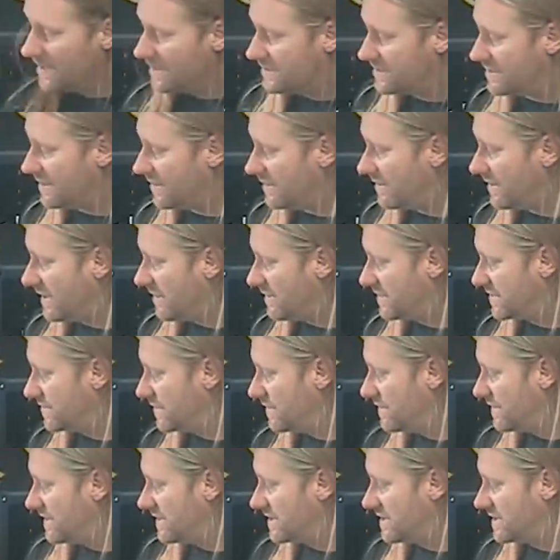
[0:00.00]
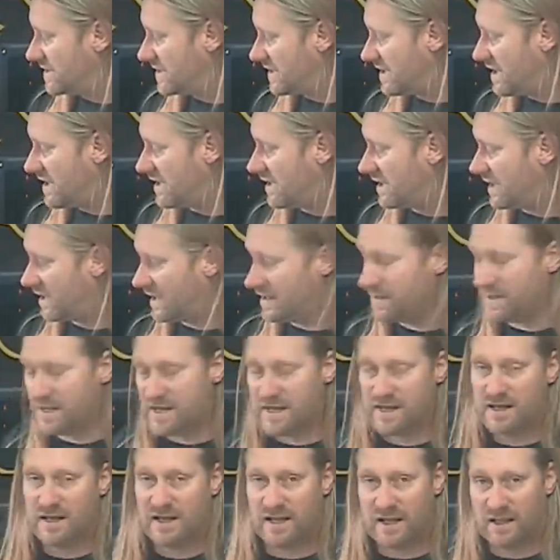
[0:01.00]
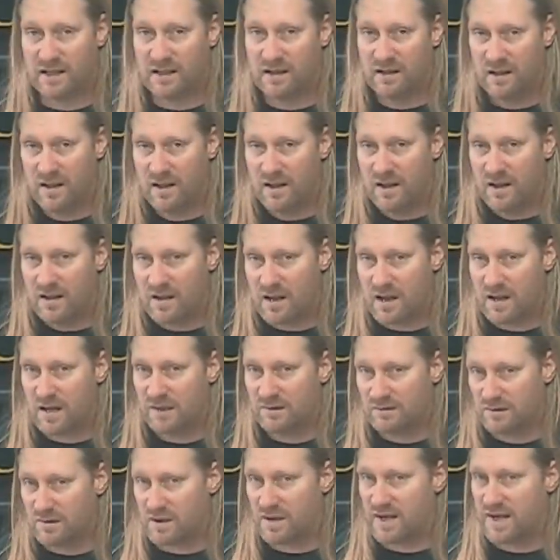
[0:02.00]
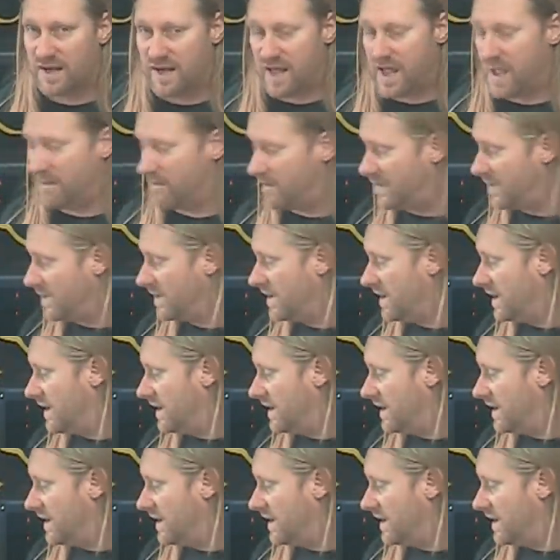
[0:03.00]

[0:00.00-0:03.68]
So I'm assuming this is a kind of like a neat little kind of rocking amp.